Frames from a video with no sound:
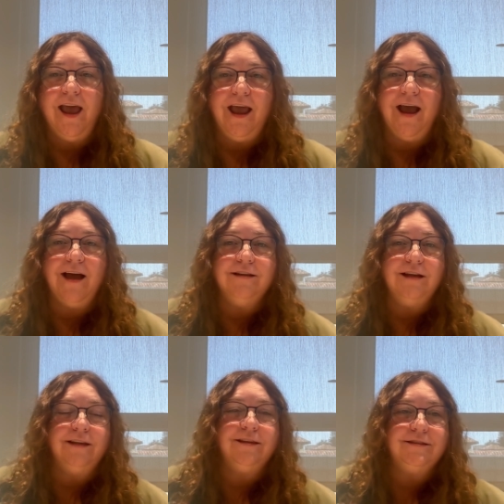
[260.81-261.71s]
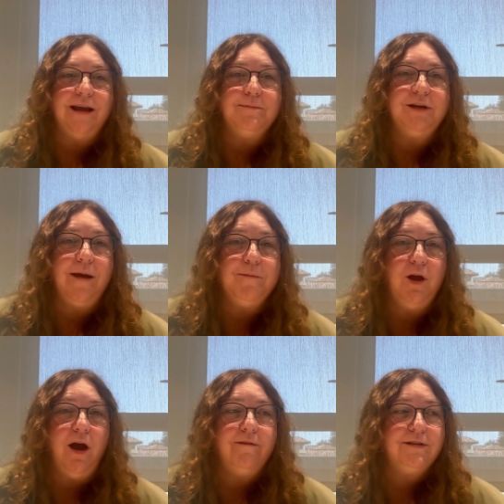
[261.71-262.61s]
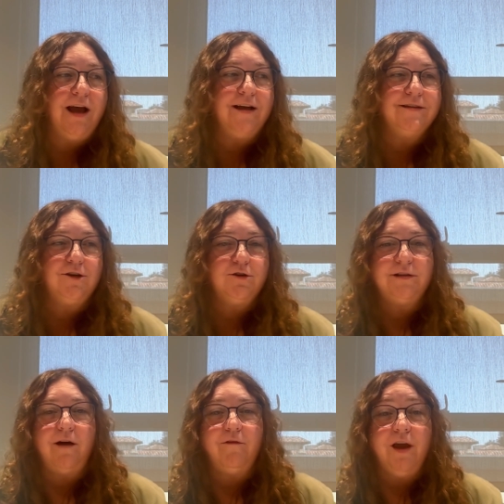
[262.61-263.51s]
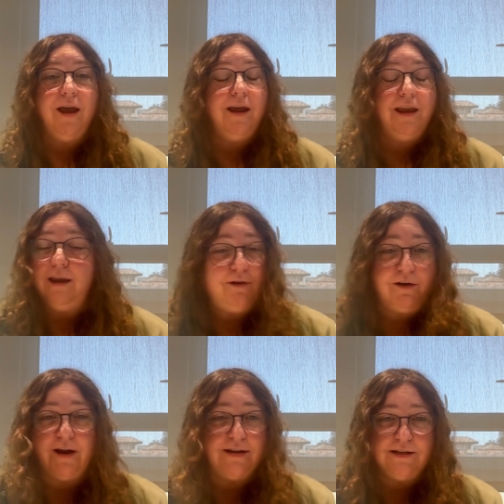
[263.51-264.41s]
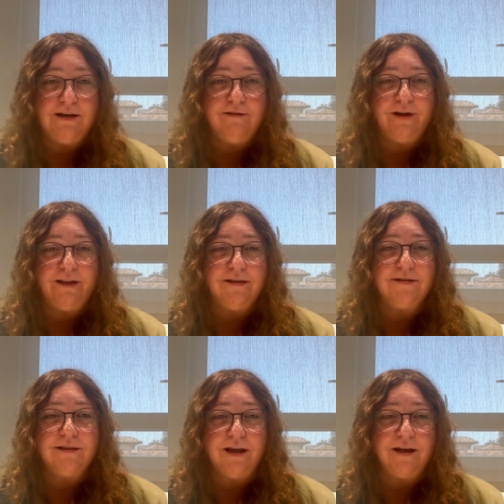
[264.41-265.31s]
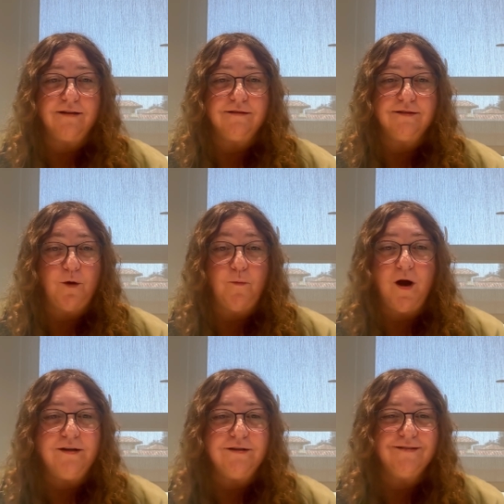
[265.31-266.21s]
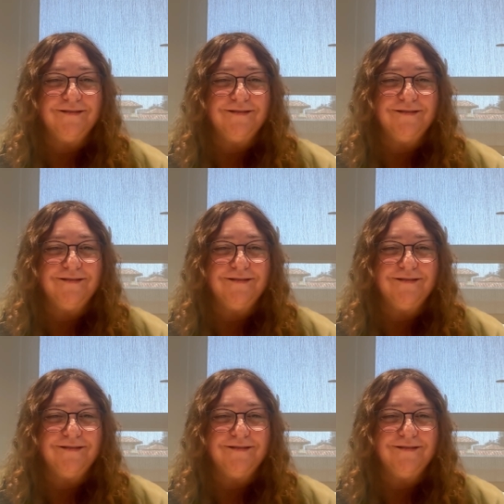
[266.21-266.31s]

And at the same time, you have to ask yourself, even if I did invent this thing, so what?